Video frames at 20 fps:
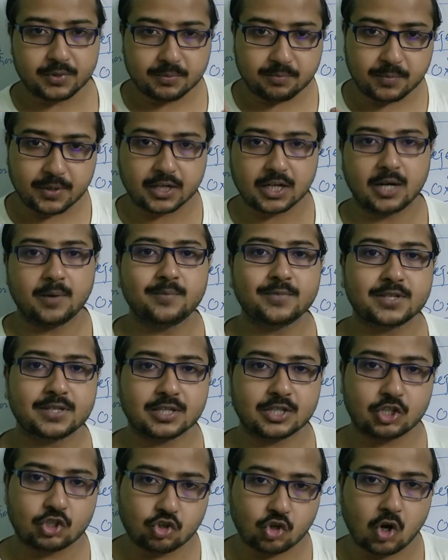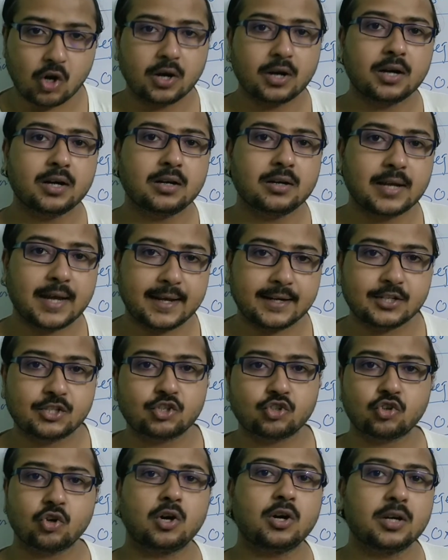becomes stronger and
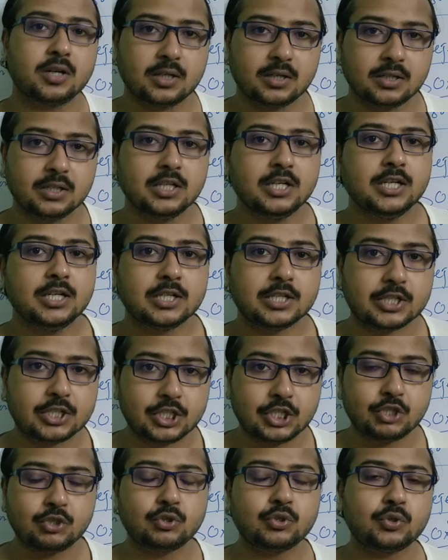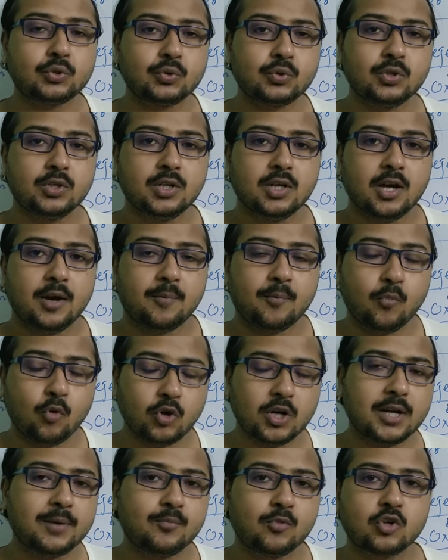stronger due to more
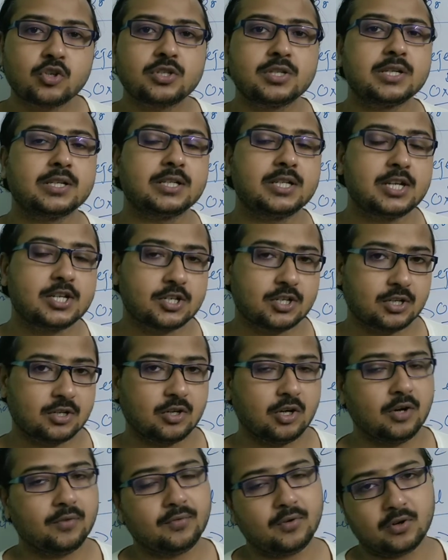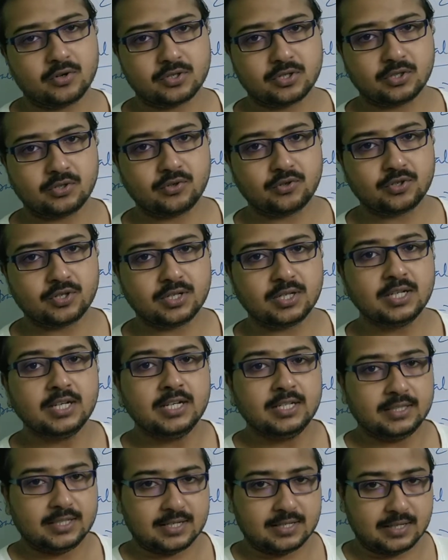and more secretion of oxytocin
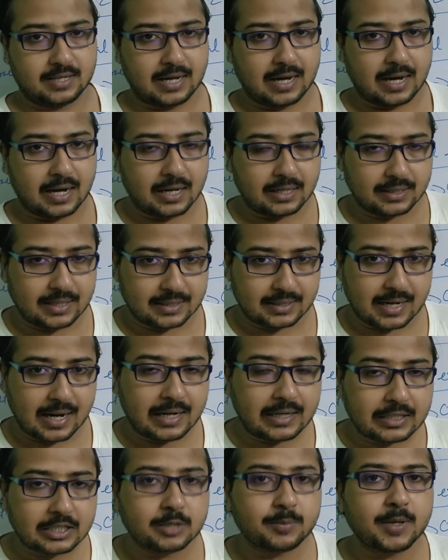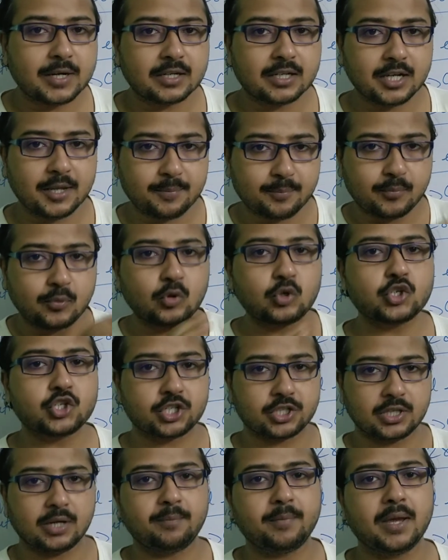that ultimately
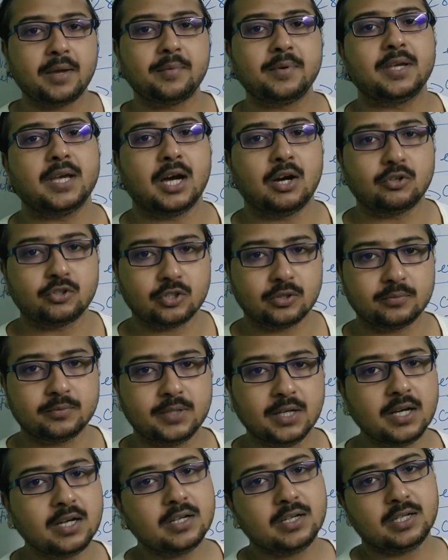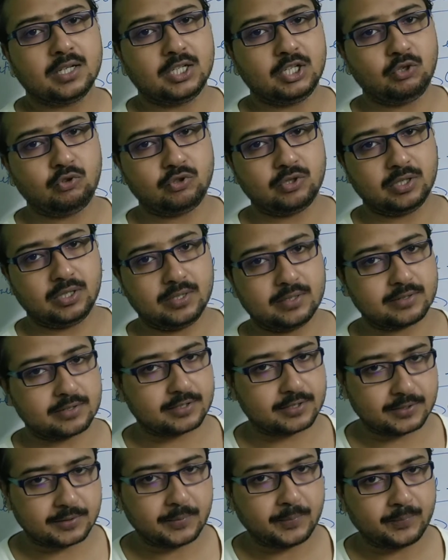pushed the baby out of the
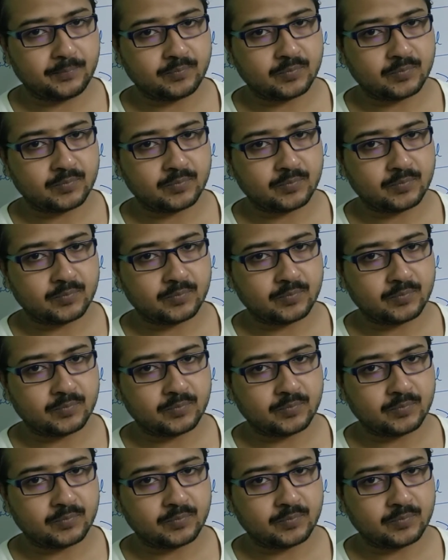uterus.